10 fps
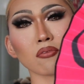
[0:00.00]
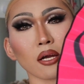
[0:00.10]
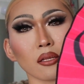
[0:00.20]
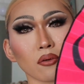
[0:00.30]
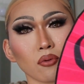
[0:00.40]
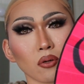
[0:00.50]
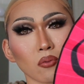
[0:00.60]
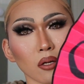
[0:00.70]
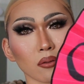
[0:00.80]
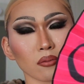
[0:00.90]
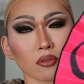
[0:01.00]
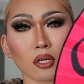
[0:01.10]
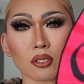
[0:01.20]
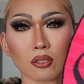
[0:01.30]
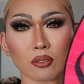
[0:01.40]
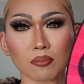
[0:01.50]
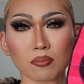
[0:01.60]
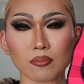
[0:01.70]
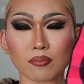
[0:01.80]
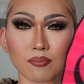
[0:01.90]
find the real one, so I just
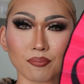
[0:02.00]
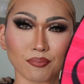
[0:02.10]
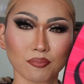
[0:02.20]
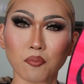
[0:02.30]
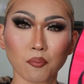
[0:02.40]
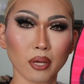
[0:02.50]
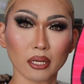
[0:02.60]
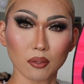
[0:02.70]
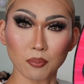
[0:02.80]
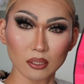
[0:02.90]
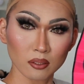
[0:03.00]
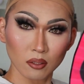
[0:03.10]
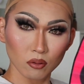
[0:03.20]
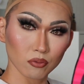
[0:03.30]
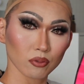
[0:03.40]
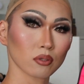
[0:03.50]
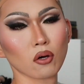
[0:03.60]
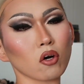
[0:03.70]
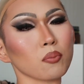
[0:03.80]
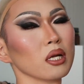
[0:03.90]
made it myself.
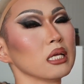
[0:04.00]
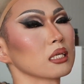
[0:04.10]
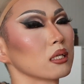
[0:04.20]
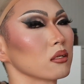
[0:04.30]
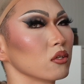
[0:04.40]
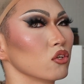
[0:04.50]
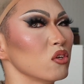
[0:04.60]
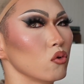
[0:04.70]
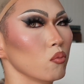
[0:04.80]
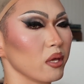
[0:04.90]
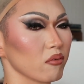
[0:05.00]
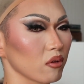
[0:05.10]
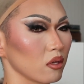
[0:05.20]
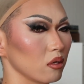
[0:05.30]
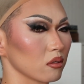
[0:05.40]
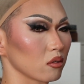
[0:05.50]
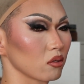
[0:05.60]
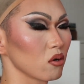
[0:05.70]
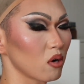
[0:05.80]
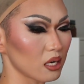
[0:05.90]
Hope Elisa doesn't sue me for this,
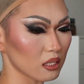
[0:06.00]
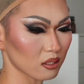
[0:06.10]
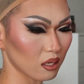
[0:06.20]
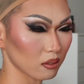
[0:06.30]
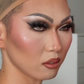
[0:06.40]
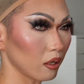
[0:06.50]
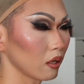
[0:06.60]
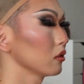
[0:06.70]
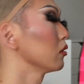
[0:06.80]
or Anastasia.